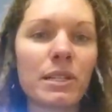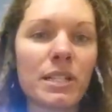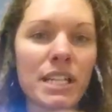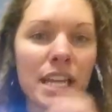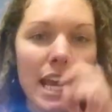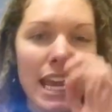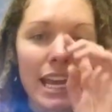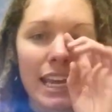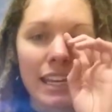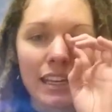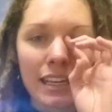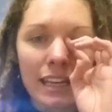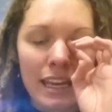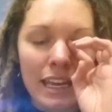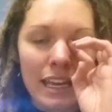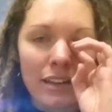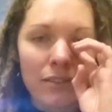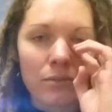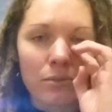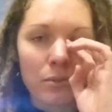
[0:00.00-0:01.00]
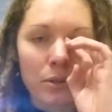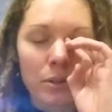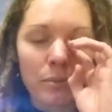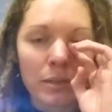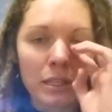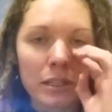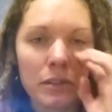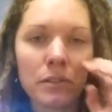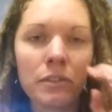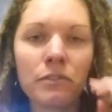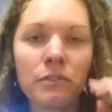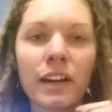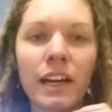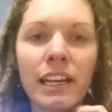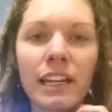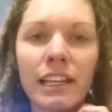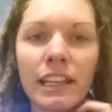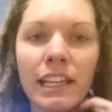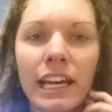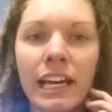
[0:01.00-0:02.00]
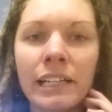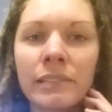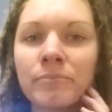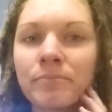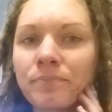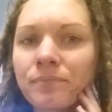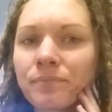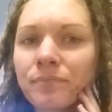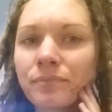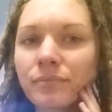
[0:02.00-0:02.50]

partake and we'll be unified in that.